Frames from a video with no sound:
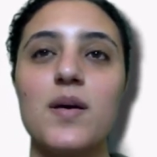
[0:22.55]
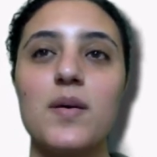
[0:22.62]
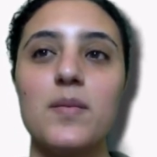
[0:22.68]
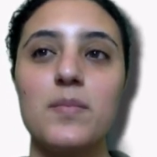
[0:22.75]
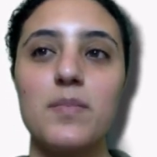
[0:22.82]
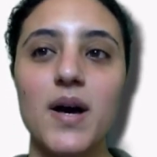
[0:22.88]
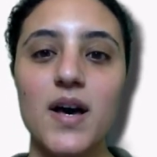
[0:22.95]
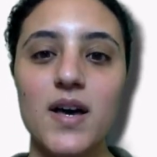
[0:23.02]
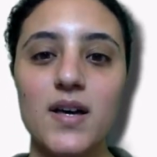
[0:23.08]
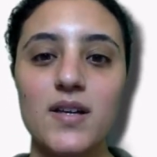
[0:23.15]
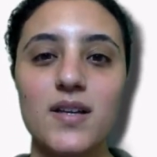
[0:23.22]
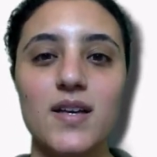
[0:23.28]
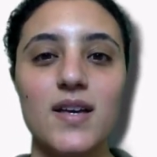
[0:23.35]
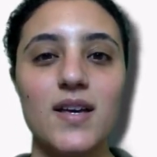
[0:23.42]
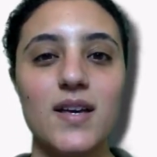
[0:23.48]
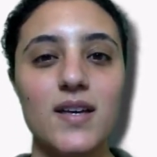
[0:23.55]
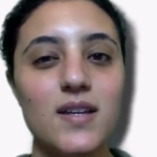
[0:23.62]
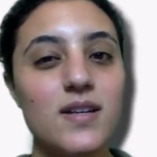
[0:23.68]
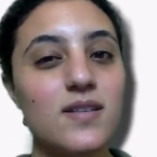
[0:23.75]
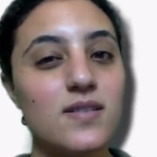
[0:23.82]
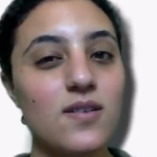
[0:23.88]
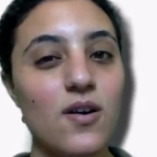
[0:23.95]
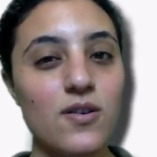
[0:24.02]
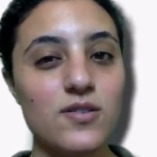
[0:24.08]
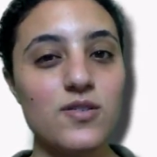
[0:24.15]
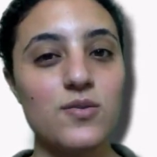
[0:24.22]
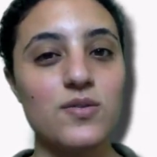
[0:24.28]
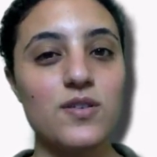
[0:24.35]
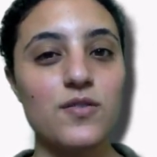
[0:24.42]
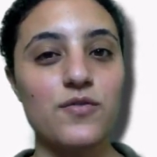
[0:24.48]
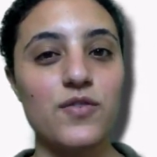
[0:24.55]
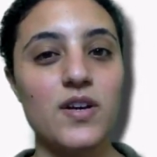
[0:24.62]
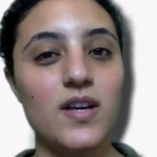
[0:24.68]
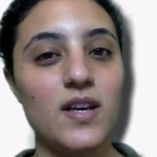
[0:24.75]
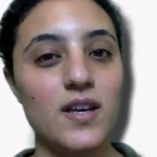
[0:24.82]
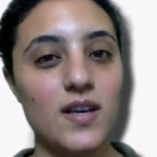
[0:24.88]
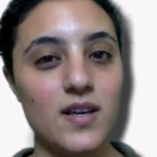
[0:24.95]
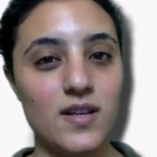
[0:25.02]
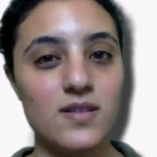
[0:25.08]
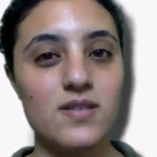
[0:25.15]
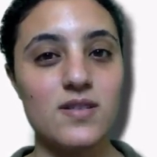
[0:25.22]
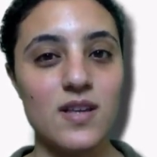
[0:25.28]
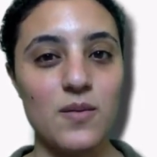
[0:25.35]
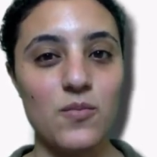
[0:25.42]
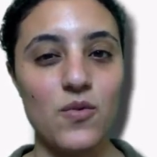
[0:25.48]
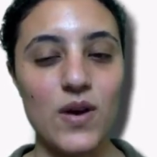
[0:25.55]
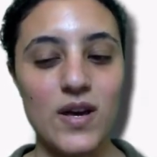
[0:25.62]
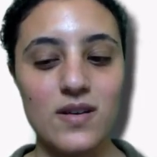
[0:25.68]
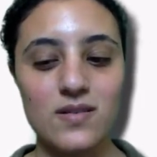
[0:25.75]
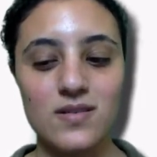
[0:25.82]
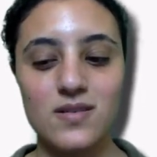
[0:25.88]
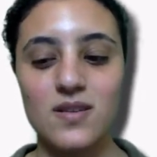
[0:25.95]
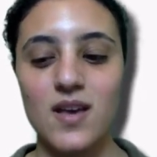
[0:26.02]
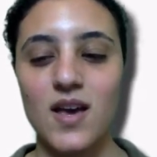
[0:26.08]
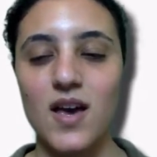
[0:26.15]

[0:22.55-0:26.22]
but it is also different in some ways.